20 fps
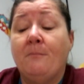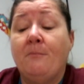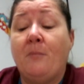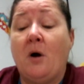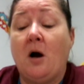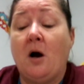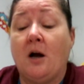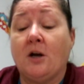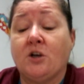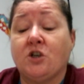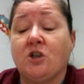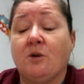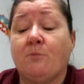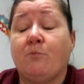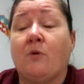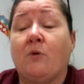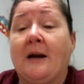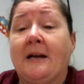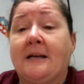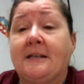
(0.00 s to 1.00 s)
Pasha
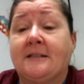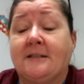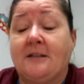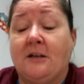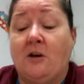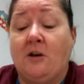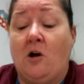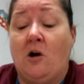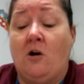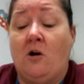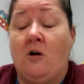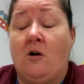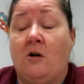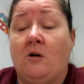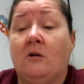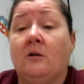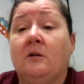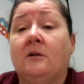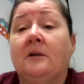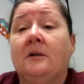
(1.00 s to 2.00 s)
breaks the
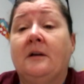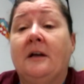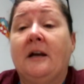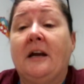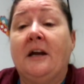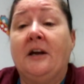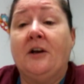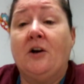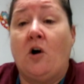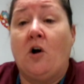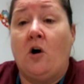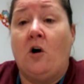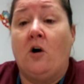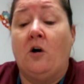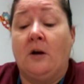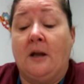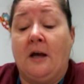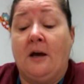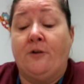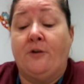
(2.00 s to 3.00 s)
law and
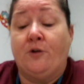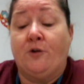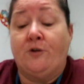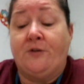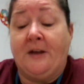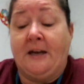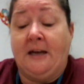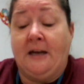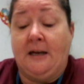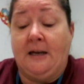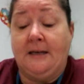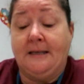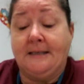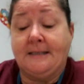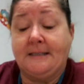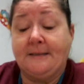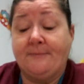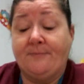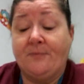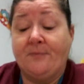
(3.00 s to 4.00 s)
all other
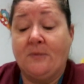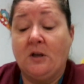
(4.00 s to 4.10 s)
things.